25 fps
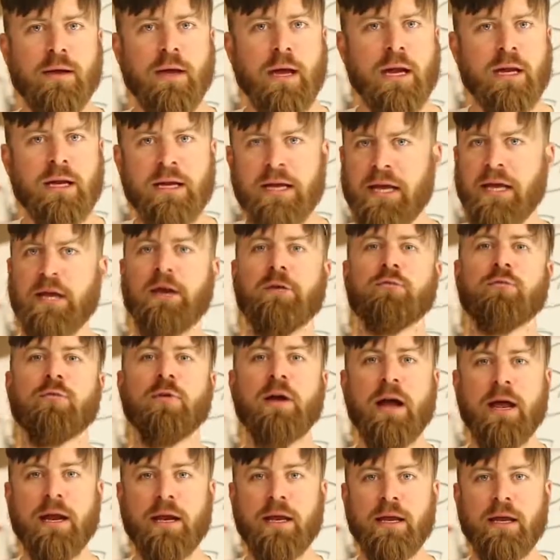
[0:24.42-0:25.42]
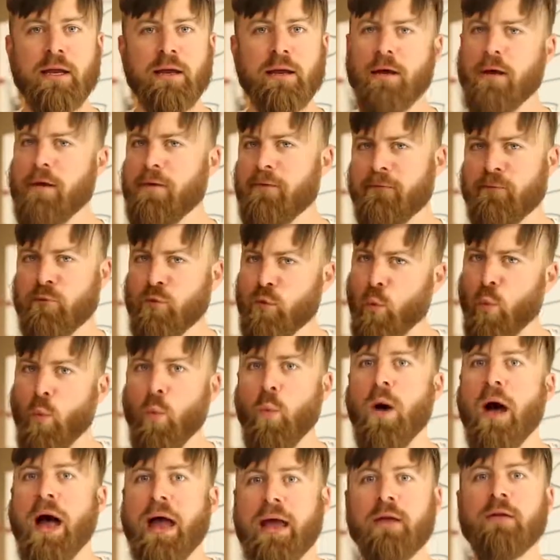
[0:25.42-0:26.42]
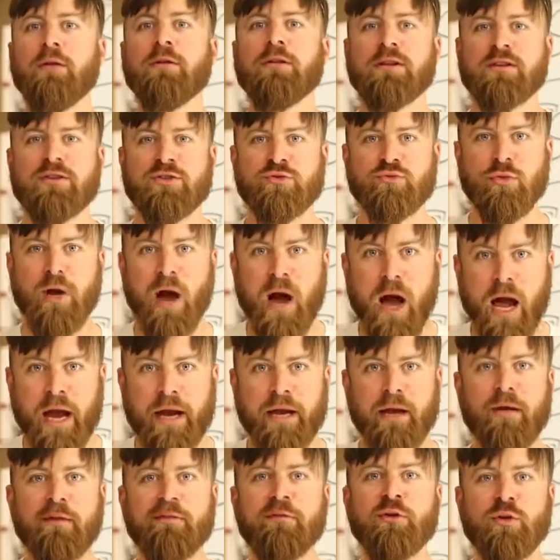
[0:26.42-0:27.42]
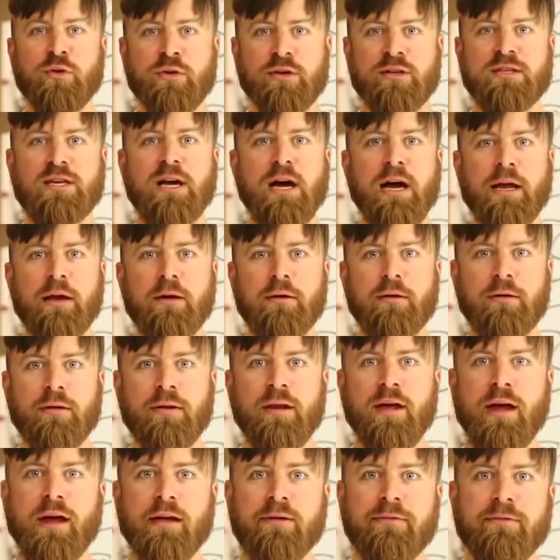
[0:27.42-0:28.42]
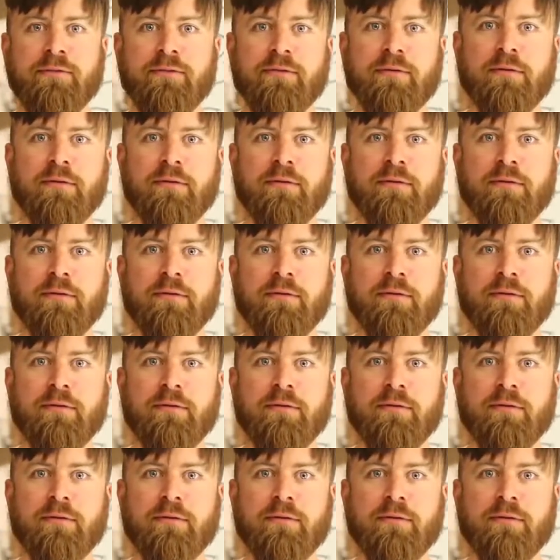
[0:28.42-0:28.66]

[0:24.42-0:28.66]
and get ready for the wildest ride of your entire life.